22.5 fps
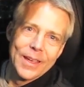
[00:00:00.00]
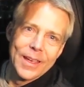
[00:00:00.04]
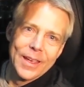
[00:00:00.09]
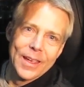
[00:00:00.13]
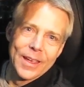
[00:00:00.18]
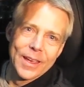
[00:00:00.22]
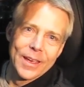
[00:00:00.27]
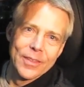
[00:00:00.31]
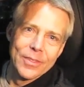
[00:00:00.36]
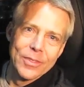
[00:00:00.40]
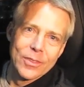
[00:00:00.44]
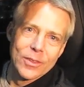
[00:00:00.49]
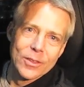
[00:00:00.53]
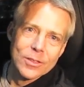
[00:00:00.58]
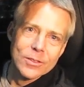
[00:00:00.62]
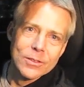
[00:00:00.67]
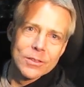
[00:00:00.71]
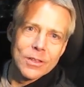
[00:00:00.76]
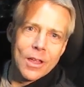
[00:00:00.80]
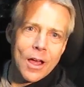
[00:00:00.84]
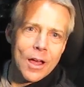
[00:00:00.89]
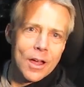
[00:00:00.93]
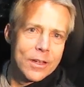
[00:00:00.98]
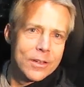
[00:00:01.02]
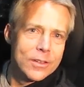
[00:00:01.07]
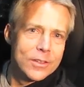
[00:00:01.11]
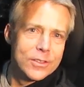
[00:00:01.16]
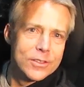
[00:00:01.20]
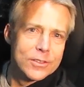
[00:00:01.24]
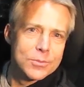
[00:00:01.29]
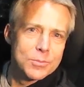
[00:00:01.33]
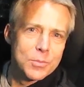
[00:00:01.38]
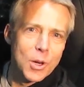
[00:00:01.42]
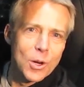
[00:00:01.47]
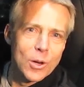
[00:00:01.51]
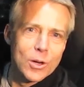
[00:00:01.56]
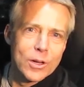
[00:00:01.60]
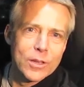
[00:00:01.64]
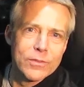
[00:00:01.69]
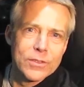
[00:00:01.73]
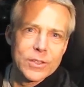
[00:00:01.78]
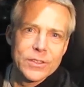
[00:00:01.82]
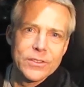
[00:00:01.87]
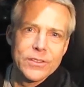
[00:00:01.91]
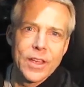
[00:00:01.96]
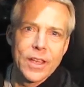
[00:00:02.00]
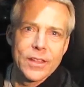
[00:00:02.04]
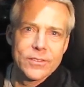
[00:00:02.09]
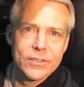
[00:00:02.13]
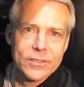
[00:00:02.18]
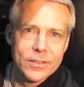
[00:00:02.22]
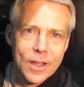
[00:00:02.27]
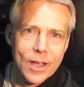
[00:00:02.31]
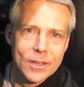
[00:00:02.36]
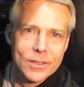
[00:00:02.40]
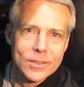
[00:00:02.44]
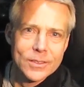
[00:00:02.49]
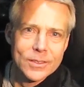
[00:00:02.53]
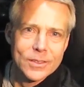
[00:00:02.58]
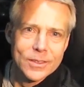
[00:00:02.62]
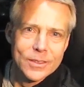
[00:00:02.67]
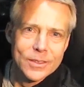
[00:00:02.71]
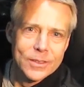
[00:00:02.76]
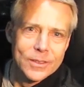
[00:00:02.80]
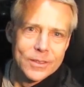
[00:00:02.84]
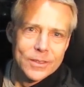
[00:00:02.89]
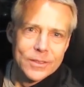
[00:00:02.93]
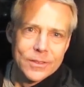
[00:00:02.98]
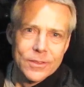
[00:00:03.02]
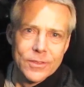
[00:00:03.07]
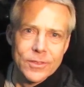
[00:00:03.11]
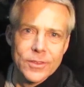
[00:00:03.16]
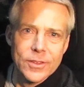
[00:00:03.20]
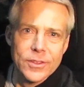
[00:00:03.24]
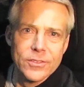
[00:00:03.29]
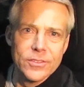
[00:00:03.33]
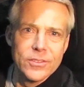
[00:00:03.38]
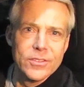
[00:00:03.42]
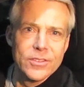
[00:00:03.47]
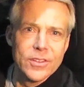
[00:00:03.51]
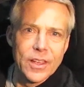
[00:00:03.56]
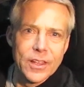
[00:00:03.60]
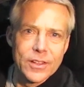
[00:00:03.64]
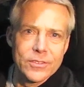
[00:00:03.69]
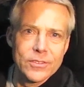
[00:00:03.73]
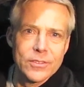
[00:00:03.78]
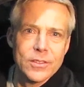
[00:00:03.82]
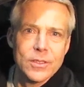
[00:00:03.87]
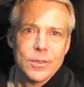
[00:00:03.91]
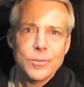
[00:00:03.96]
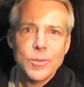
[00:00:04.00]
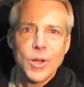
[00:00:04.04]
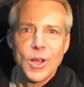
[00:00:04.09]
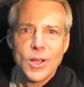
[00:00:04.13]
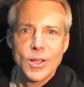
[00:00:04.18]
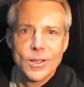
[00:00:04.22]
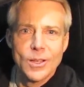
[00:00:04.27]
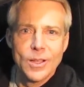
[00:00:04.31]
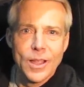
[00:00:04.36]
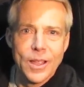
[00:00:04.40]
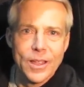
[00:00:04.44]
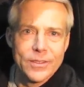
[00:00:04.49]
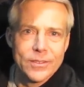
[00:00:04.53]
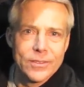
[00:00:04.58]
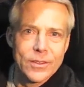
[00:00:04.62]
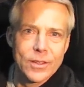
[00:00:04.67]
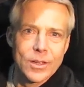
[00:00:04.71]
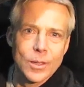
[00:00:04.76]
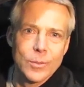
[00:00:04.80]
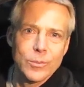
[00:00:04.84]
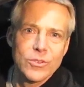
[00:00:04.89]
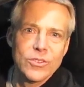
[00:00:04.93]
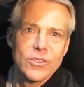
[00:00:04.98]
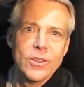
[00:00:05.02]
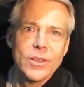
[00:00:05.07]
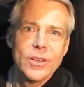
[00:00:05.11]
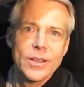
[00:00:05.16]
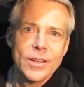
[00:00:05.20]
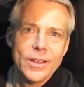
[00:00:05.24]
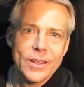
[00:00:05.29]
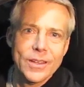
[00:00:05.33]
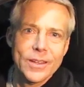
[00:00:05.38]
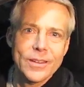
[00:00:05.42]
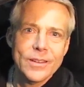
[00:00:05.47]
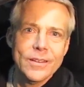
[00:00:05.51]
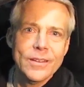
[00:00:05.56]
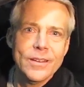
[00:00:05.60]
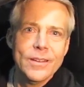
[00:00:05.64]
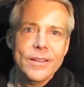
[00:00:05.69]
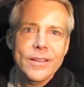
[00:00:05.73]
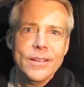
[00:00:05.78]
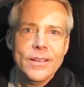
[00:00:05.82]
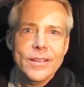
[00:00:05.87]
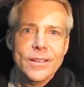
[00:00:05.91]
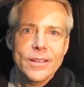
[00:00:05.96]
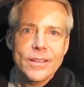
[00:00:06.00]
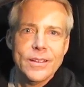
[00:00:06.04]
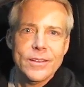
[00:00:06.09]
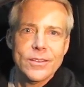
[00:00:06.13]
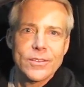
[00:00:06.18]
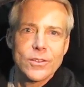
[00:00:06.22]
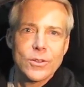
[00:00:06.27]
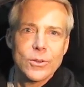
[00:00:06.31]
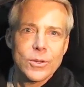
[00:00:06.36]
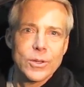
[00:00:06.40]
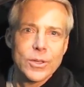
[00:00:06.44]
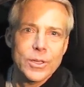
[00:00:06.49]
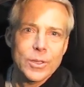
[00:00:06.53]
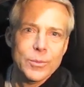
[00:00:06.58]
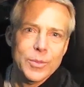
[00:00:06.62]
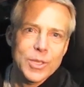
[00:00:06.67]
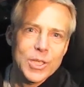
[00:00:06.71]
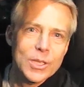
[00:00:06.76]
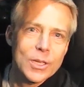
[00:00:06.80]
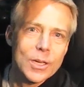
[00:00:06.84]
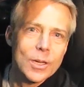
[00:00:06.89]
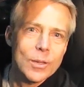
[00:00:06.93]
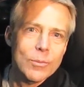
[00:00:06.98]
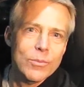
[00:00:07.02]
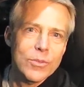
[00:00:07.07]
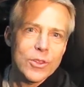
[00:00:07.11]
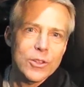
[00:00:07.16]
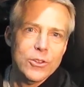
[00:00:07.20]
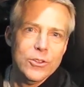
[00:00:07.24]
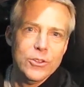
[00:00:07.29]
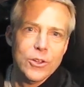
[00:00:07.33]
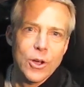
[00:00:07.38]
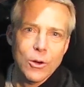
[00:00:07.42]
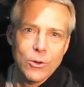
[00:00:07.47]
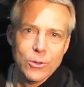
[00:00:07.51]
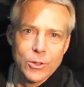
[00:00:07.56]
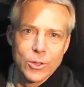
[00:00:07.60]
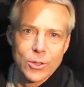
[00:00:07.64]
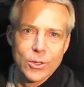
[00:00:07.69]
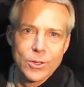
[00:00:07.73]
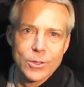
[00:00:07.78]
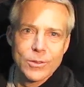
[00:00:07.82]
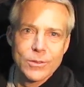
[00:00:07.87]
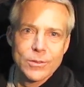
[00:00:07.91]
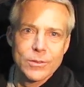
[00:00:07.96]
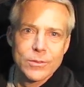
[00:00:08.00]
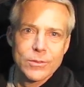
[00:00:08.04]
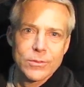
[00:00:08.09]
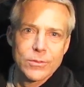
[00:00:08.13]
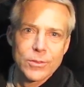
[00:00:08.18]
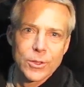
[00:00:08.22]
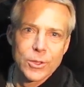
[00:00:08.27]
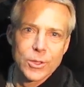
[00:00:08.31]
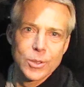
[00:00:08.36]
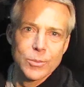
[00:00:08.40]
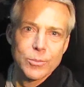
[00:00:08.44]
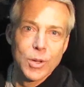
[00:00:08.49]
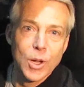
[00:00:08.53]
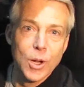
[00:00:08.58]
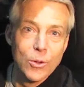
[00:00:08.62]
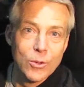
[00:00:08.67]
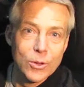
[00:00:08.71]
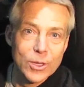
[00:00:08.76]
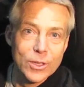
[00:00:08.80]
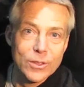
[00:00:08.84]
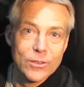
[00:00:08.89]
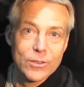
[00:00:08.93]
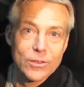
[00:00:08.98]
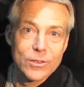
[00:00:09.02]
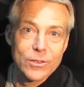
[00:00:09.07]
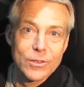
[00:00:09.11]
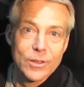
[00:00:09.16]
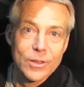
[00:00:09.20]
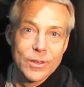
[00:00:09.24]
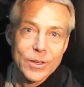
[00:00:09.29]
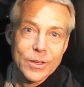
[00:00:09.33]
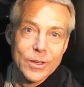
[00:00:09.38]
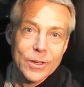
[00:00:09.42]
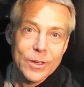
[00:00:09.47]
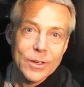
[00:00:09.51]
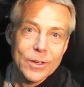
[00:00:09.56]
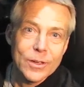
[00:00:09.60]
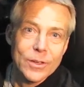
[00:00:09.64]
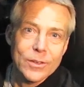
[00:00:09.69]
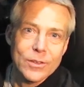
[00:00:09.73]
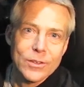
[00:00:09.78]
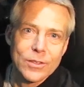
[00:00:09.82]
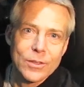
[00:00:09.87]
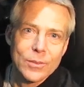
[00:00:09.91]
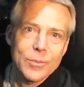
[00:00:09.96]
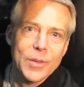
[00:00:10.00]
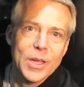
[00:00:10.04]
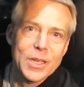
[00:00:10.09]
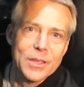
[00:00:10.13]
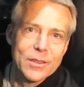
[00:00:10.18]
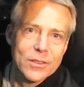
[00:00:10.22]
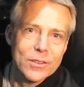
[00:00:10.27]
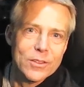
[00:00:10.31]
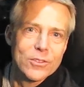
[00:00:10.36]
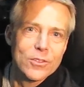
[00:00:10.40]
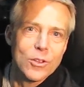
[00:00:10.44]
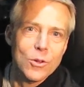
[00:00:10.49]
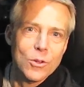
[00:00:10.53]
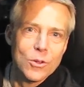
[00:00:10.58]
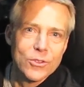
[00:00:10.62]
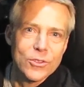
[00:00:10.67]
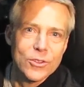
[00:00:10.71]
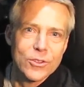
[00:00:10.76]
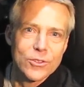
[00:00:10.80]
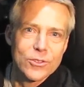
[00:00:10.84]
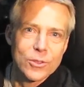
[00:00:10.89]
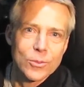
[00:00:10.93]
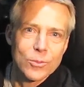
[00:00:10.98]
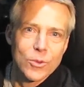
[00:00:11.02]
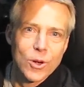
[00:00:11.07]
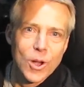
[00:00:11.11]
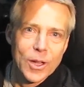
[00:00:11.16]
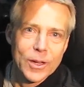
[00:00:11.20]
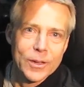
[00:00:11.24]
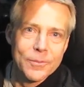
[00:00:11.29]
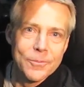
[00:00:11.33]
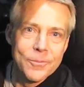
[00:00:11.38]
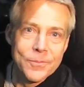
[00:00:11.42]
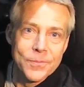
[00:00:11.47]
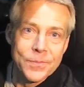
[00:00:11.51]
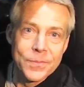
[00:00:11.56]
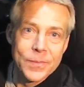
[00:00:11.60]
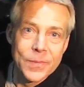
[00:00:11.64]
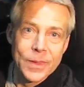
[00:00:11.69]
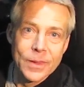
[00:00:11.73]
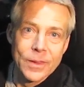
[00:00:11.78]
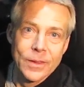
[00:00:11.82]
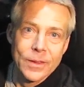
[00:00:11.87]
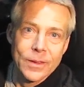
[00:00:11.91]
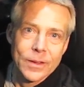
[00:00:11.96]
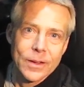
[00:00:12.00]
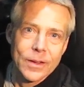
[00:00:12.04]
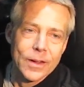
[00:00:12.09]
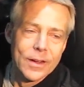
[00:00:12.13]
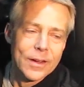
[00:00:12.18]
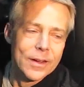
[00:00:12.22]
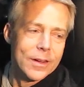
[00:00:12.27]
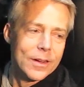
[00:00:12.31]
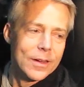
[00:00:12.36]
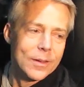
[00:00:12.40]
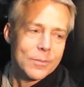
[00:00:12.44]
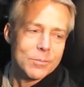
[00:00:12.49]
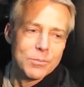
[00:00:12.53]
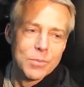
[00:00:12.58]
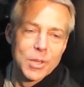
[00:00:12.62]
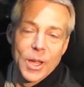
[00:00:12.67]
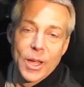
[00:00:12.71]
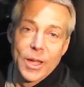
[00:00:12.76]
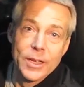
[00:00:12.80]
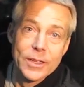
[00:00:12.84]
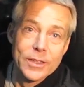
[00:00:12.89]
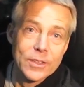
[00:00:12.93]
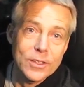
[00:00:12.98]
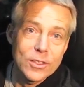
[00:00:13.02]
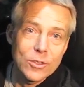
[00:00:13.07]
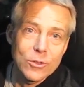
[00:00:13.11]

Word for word: And the La is part of a Tesla. This Tesla Model S that I'm sitting in is going to become the donor for the components to make this whole system run. Uh, I'm planning to